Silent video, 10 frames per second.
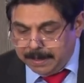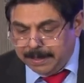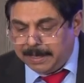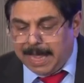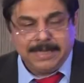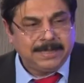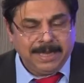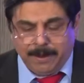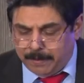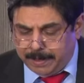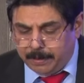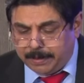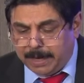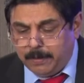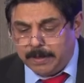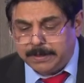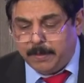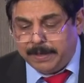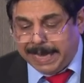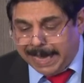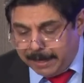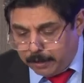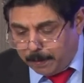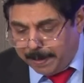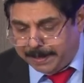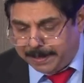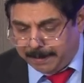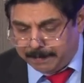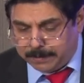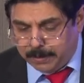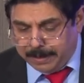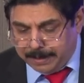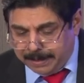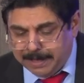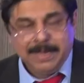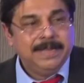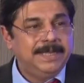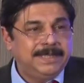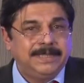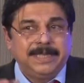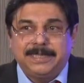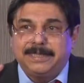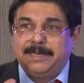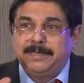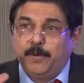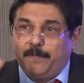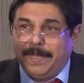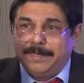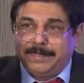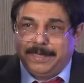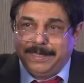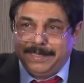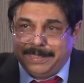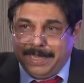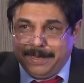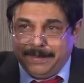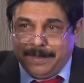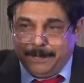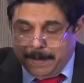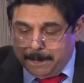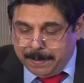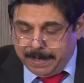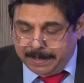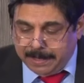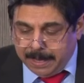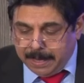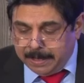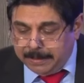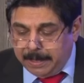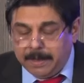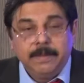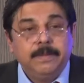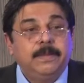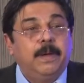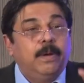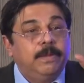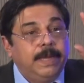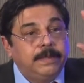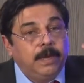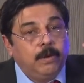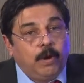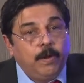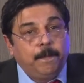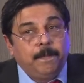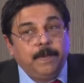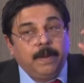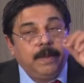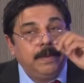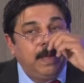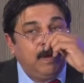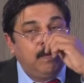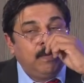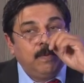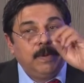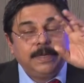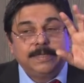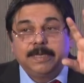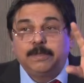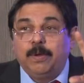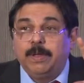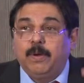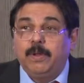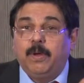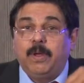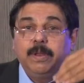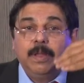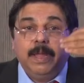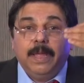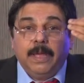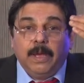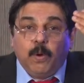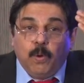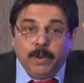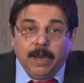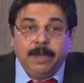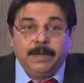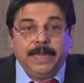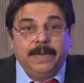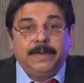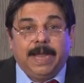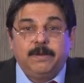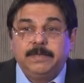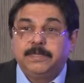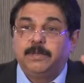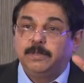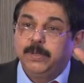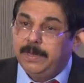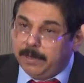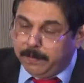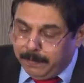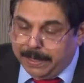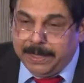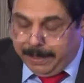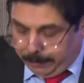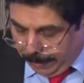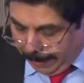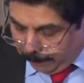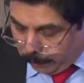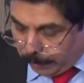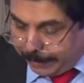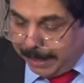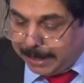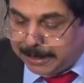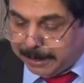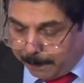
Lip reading: the last thing I wanted to tell you was about the endometrium. So in this is just the duphaston is there, the people and the there's a lot of now research going on oral digestogestrone. So we need to have luteal